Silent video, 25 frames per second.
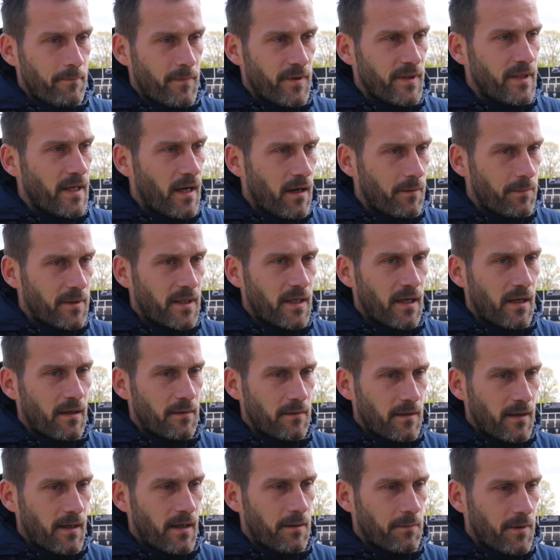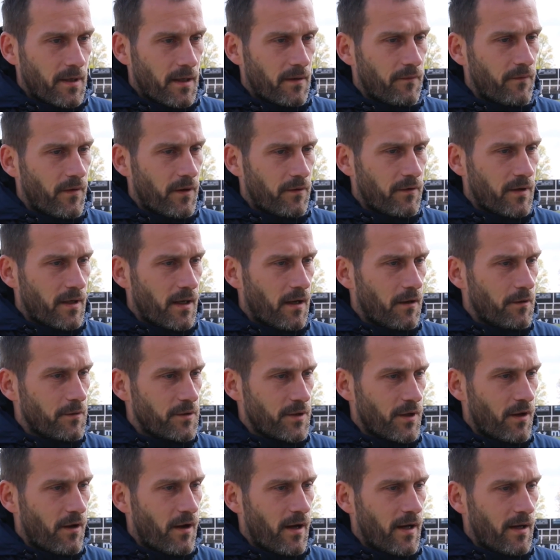But yeah, I'll be keeping a very
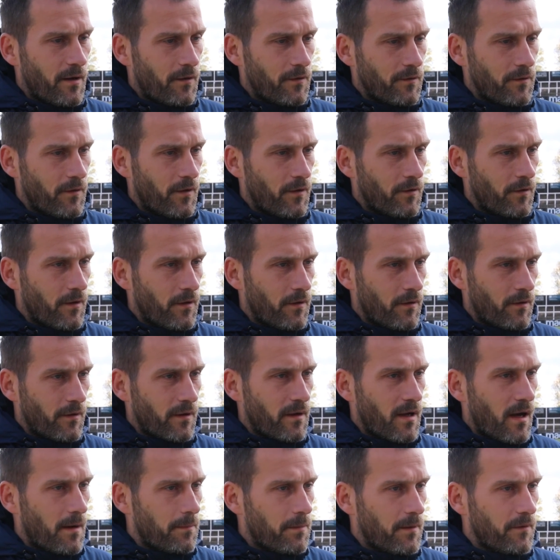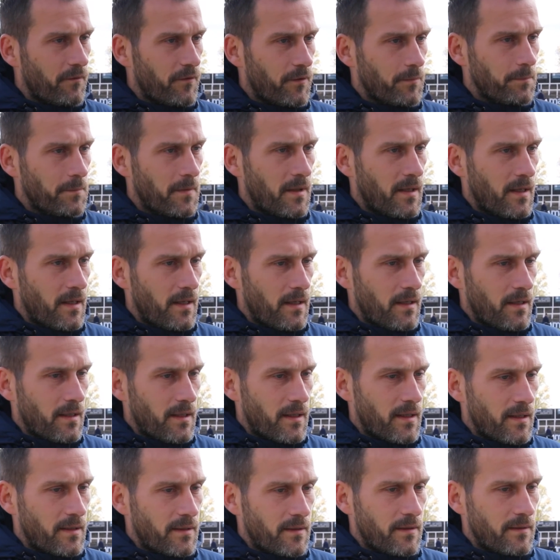close eye on a couple of them,
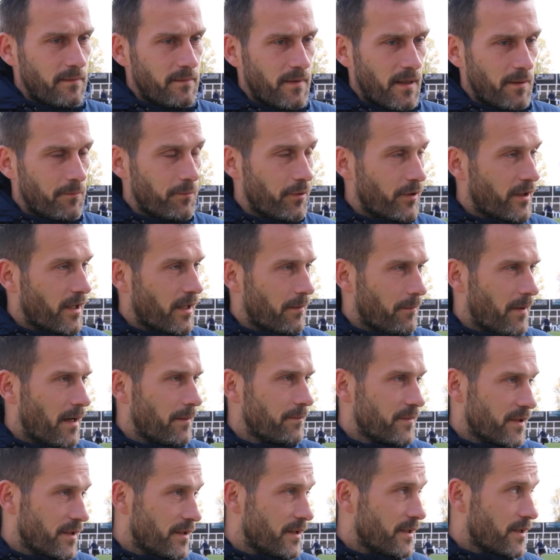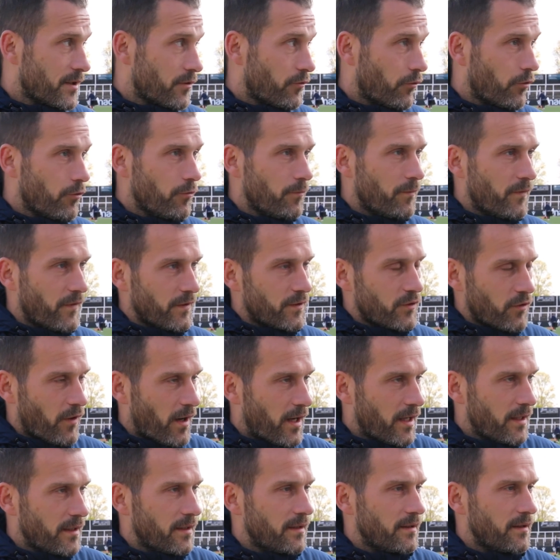and bringing them up to this group for
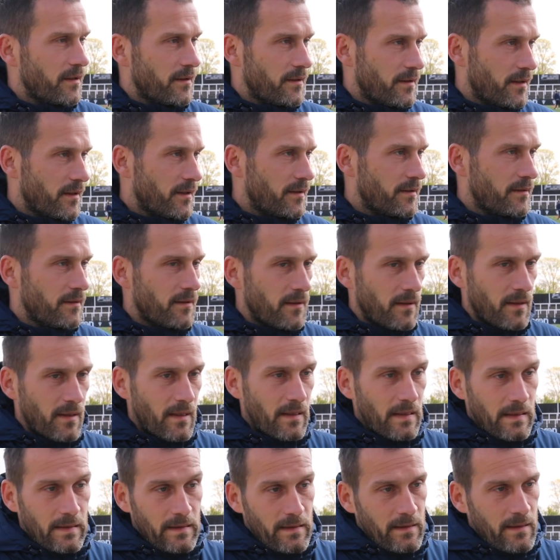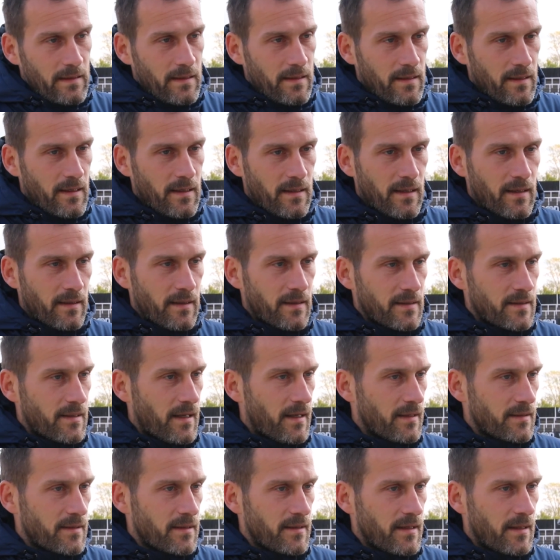training and. And then it's
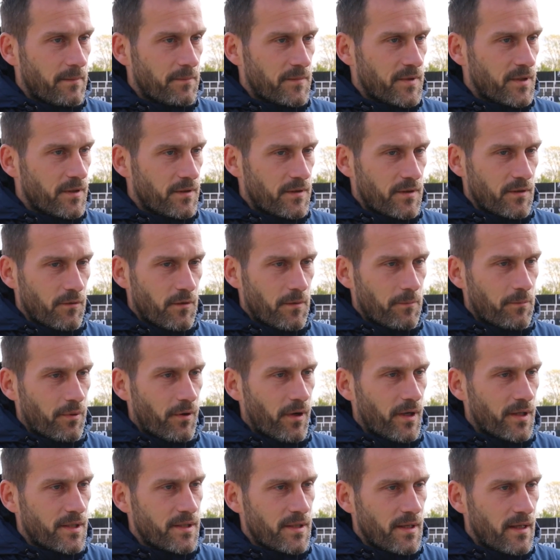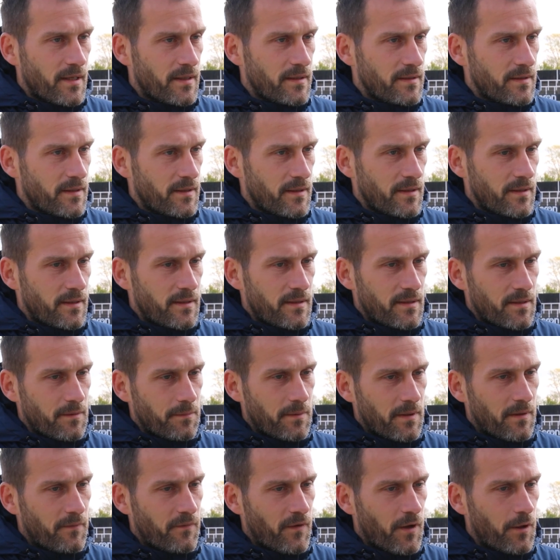down to them to impress them to
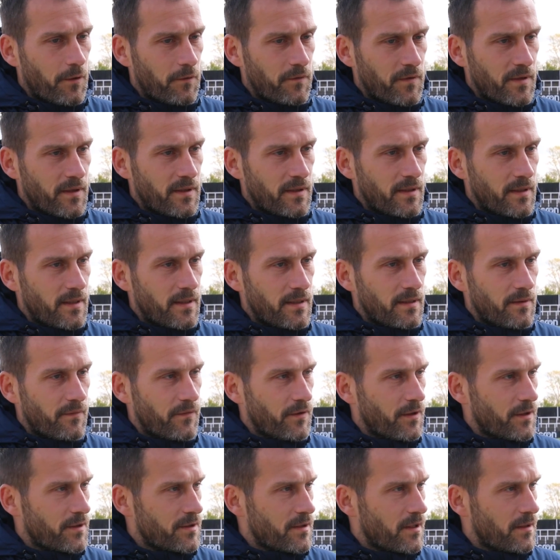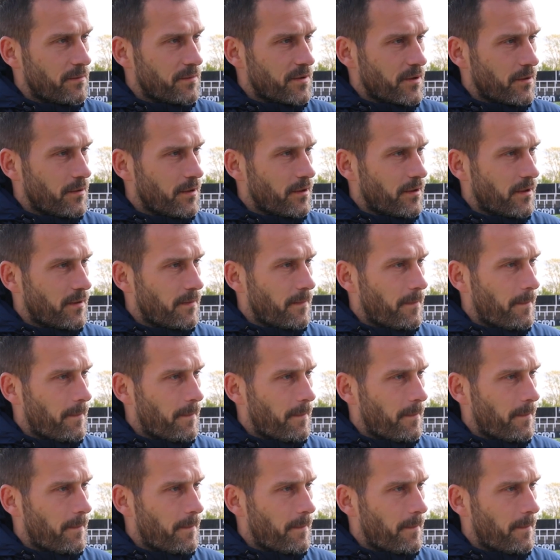be involved in the first team squad.